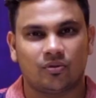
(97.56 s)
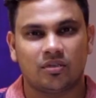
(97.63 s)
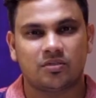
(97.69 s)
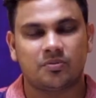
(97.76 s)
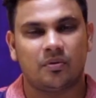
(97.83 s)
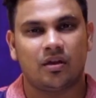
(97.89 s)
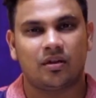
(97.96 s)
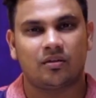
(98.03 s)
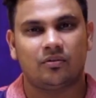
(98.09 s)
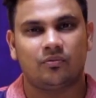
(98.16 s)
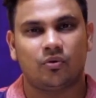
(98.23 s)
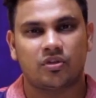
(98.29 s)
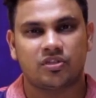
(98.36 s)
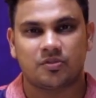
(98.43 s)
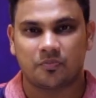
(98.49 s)
the
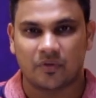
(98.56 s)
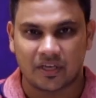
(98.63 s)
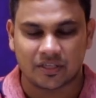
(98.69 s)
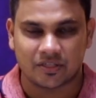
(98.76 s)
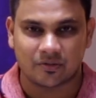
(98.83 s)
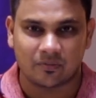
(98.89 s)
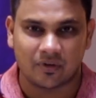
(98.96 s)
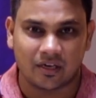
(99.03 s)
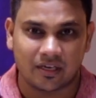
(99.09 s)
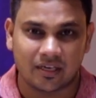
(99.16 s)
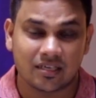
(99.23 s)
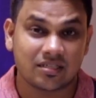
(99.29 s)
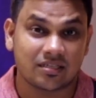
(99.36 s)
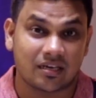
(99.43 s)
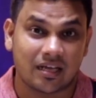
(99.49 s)
smartwatch space, but it
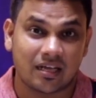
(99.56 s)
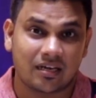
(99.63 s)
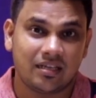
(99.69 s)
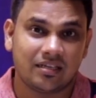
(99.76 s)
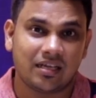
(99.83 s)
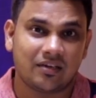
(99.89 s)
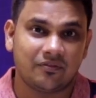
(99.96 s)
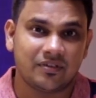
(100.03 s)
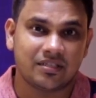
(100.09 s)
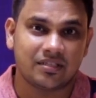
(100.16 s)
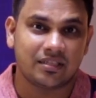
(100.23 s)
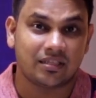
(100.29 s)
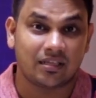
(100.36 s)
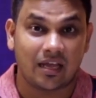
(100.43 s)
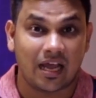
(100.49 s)
is rarely that we
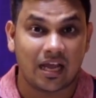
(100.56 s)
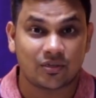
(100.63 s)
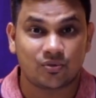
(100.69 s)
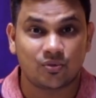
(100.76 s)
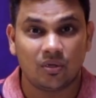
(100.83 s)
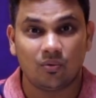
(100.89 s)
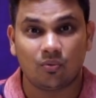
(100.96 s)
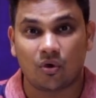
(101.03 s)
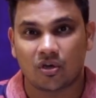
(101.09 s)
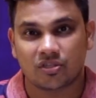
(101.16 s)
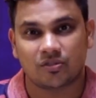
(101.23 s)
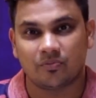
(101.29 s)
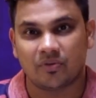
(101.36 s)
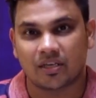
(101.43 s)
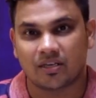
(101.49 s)
see the actual
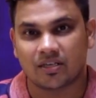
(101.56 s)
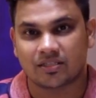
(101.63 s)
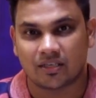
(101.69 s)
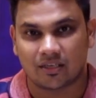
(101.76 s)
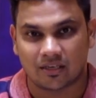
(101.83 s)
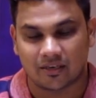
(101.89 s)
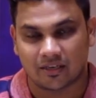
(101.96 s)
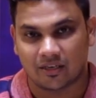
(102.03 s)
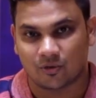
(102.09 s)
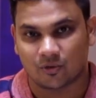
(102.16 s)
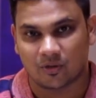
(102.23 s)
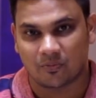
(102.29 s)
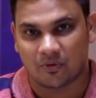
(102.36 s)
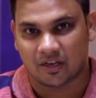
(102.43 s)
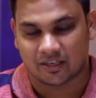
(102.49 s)
watchmakers entering into
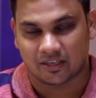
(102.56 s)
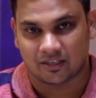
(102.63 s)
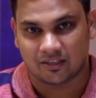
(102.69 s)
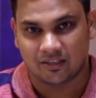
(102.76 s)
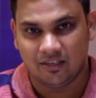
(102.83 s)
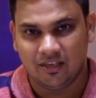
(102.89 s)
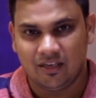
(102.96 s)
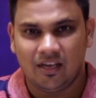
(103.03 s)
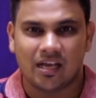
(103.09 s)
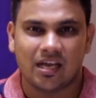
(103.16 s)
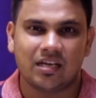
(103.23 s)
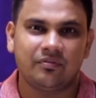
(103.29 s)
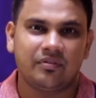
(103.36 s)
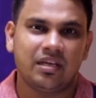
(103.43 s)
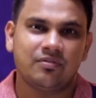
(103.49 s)
the market.
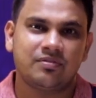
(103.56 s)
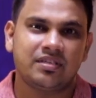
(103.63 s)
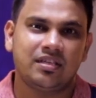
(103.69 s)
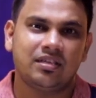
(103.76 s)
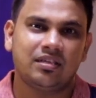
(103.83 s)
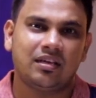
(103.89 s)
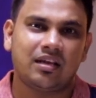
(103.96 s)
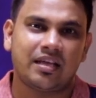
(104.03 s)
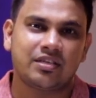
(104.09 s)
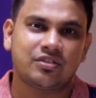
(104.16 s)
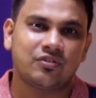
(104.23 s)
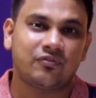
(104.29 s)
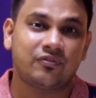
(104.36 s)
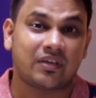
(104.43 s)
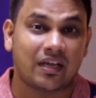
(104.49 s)
And we have seen the
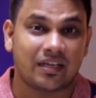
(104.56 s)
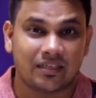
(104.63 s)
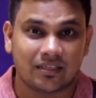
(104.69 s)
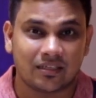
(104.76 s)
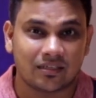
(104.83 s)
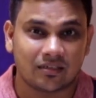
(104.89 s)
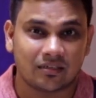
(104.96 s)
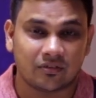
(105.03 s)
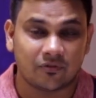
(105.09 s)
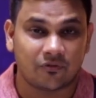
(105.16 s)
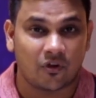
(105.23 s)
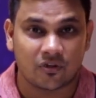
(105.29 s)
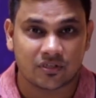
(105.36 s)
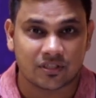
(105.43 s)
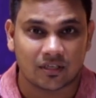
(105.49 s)
likes of Titan, the
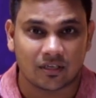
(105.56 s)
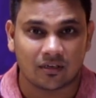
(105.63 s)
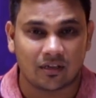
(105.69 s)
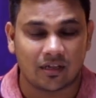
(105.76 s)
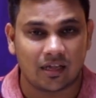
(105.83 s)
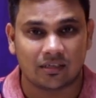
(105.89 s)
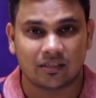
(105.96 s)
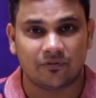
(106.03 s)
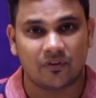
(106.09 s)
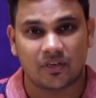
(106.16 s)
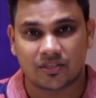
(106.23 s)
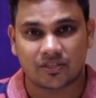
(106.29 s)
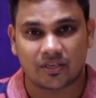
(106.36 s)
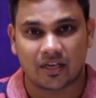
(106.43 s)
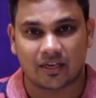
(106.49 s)
Fossil and the
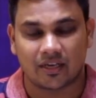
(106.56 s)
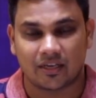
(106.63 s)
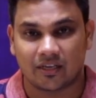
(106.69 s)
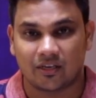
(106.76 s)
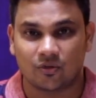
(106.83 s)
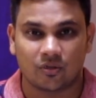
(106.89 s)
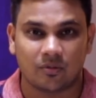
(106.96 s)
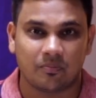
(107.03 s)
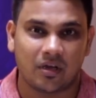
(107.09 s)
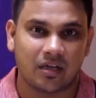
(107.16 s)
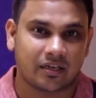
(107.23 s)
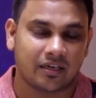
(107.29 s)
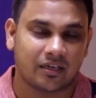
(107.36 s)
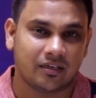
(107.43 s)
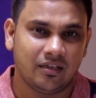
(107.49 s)
Fast Track getting into the
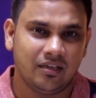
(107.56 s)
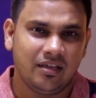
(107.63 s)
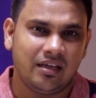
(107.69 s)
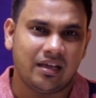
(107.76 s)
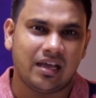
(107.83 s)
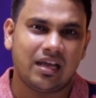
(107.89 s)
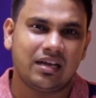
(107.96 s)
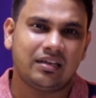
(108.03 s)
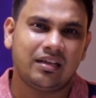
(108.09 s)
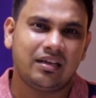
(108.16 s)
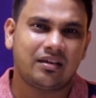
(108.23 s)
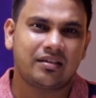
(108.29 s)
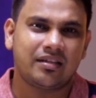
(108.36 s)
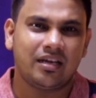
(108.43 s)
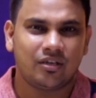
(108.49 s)
market, and they
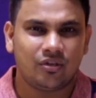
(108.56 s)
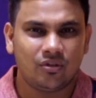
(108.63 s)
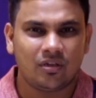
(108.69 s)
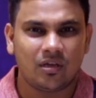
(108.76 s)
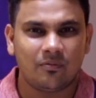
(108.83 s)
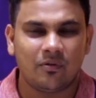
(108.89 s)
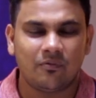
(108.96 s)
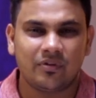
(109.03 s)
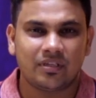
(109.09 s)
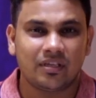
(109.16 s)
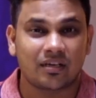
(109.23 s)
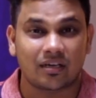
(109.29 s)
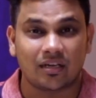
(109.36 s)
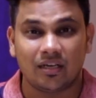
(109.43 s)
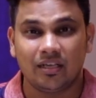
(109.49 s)
are yet to come up with
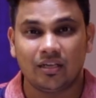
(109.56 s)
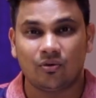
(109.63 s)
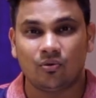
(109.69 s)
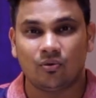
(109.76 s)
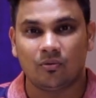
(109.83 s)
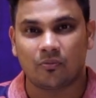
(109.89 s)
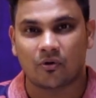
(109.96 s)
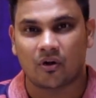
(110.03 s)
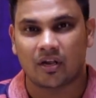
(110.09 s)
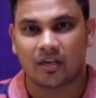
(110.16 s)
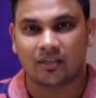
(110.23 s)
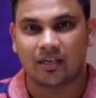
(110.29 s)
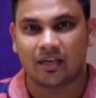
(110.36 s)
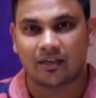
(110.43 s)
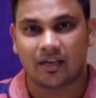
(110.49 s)
a really cool
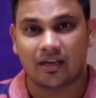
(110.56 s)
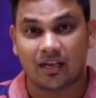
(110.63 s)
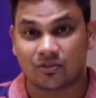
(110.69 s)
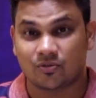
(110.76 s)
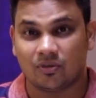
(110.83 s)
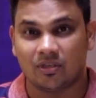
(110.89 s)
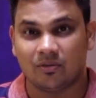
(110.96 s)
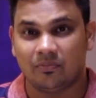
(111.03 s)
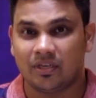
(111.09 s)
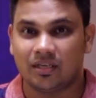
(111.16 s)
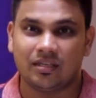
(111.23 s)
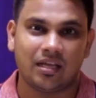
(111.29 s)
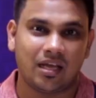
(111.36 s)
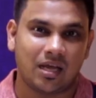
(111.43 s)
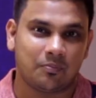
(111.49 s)
product that can actually
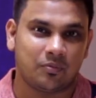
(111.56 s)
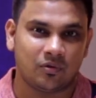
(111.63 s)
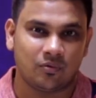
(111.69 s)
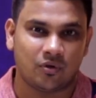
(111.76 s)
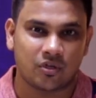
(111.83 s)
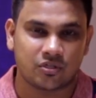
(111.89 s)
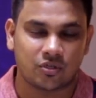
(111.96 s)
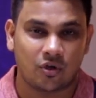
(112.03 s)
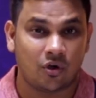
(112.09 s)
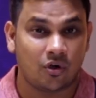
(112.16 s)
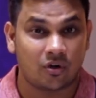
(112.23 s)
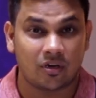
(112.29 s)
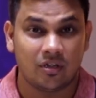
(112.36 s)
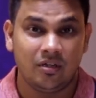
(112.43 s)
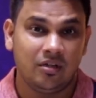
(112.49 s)
beat the Apple Watch
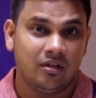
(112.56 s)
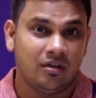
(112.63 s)
or